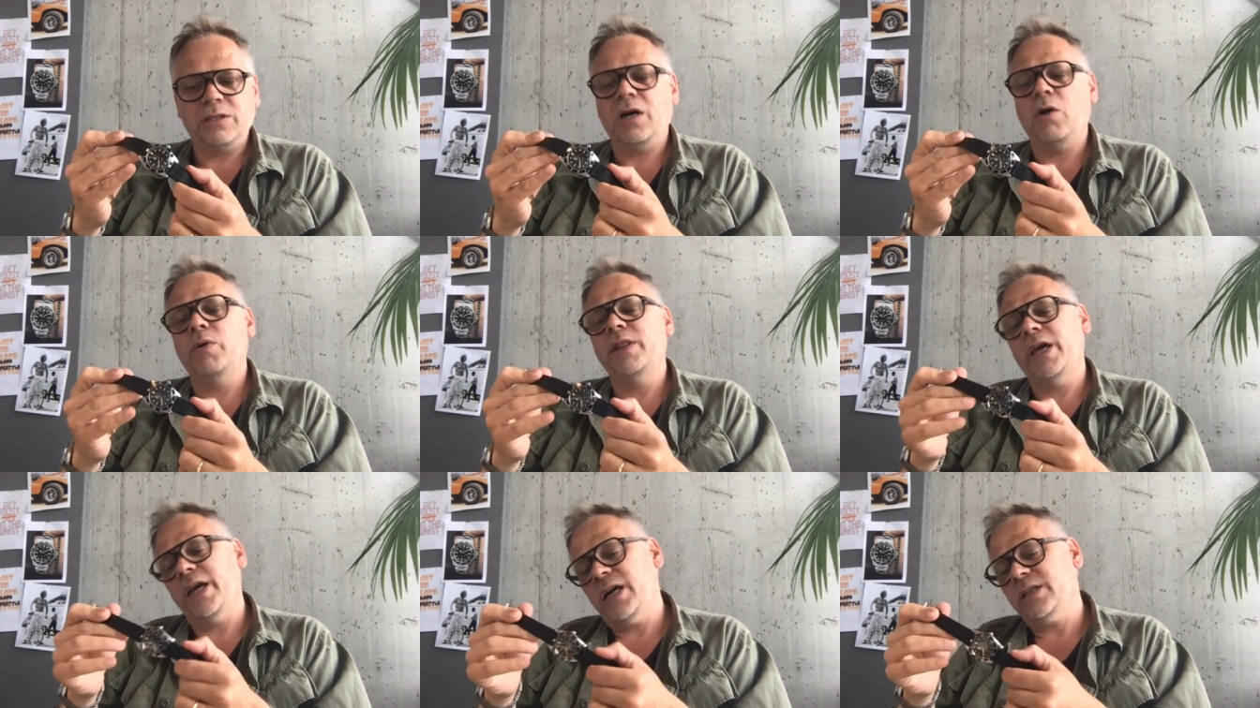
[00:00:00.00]
now when
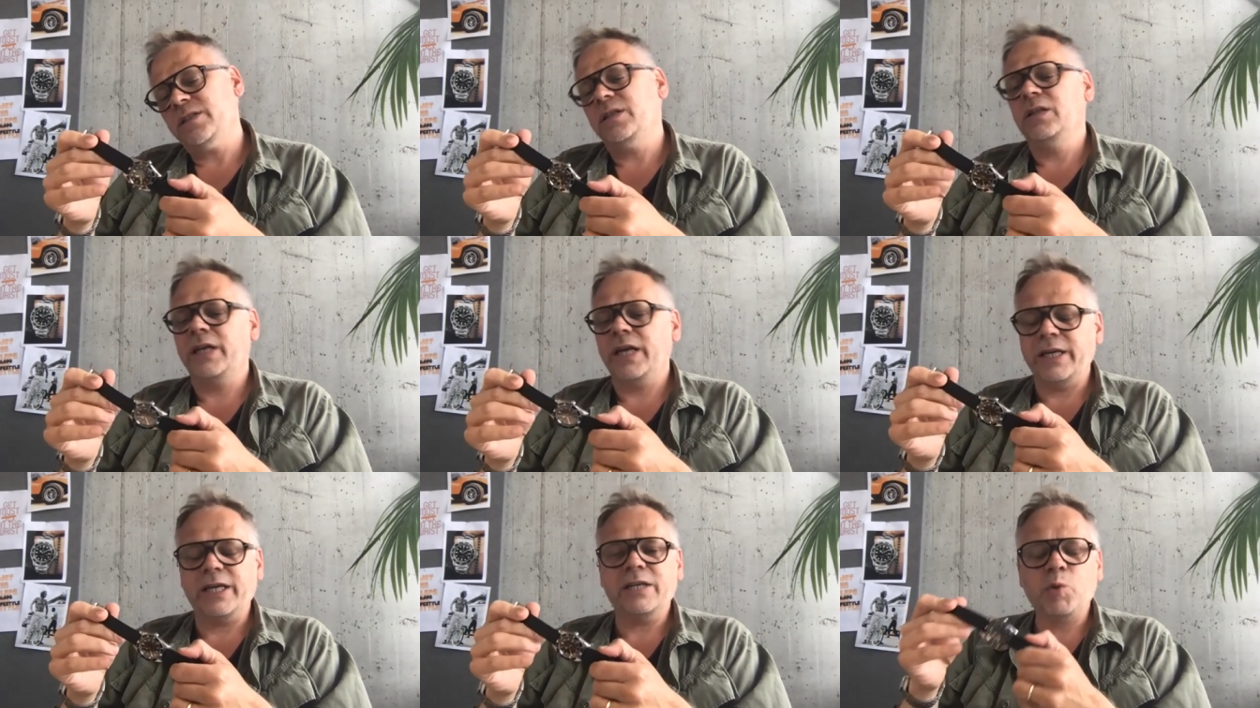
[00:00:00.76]
they are still
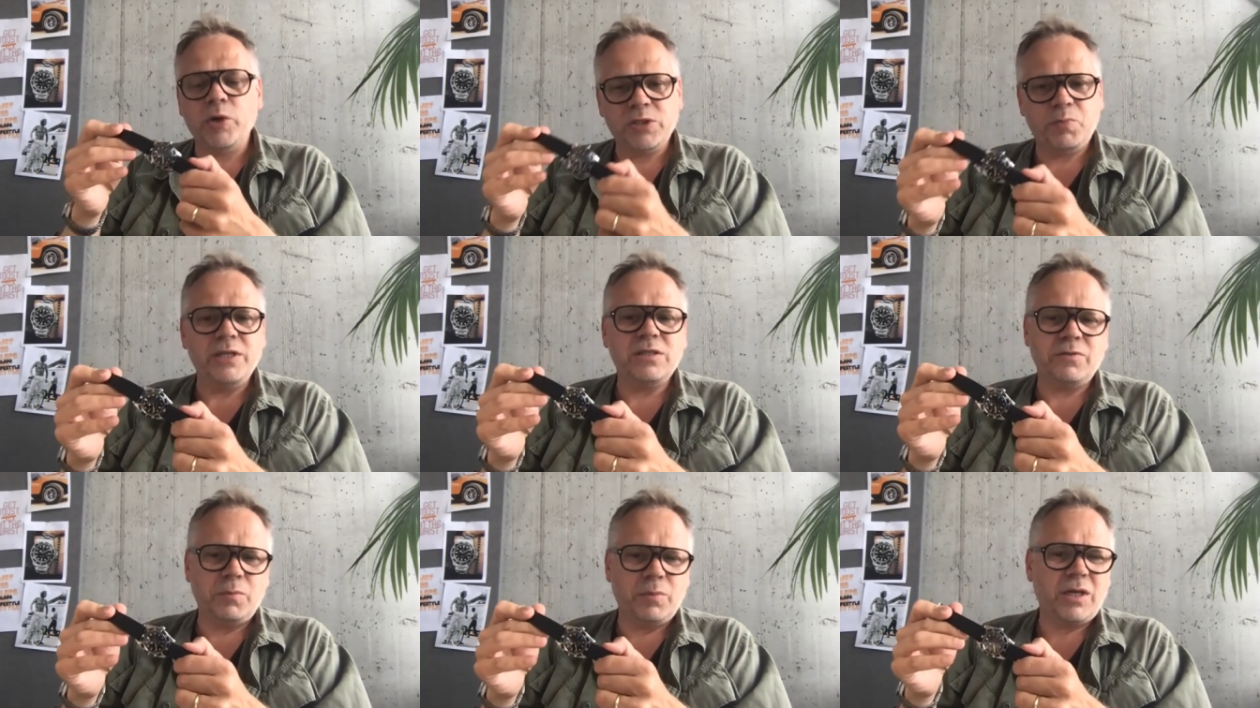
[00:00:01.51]
getting more
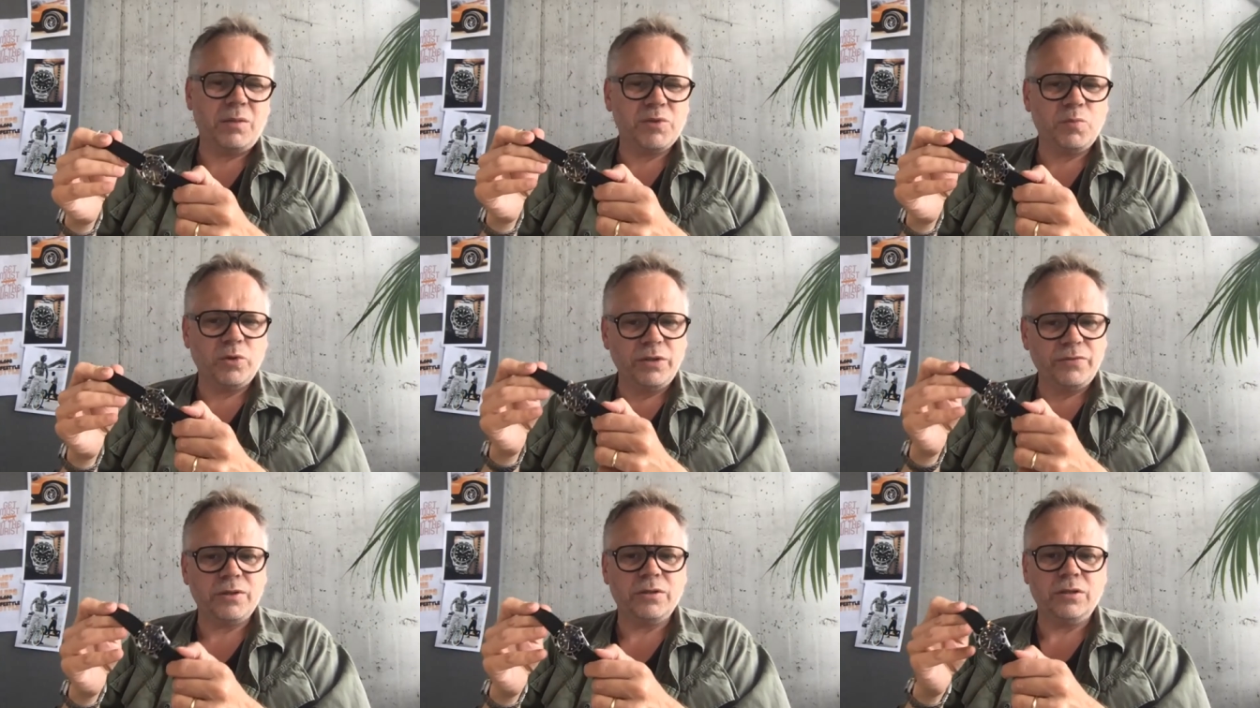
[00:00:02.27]
expensive, it becomes more
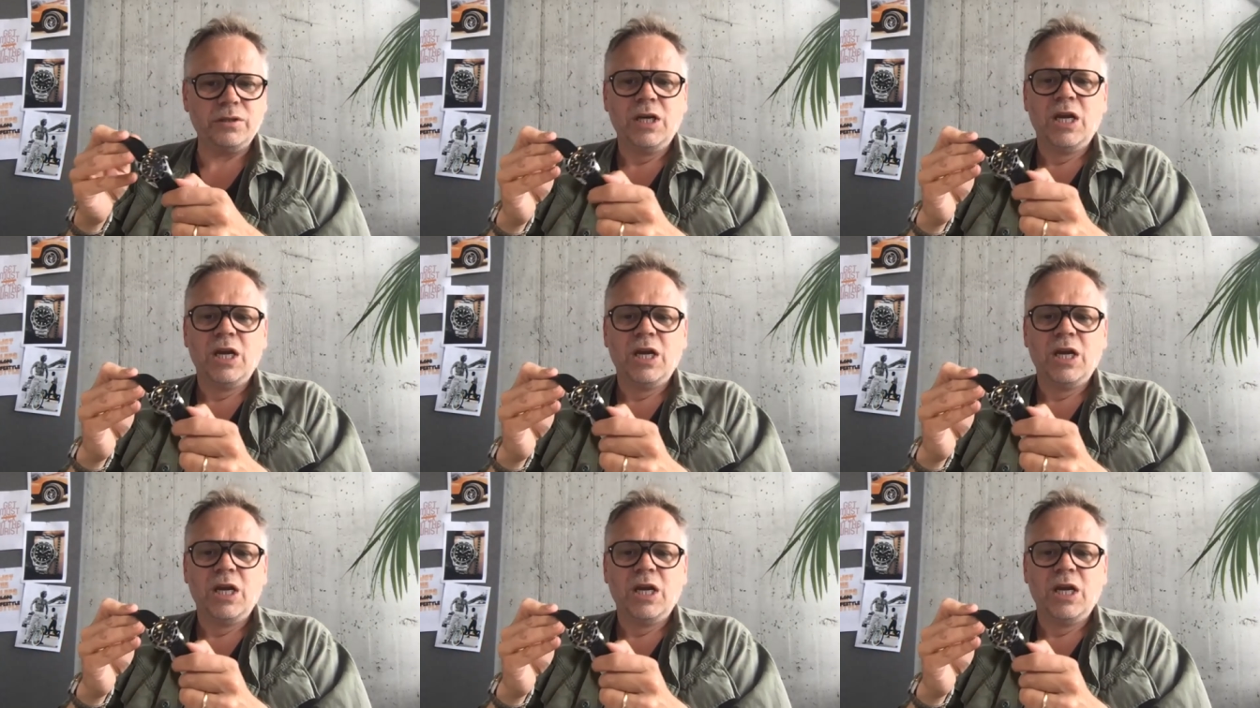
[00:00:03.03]
difficult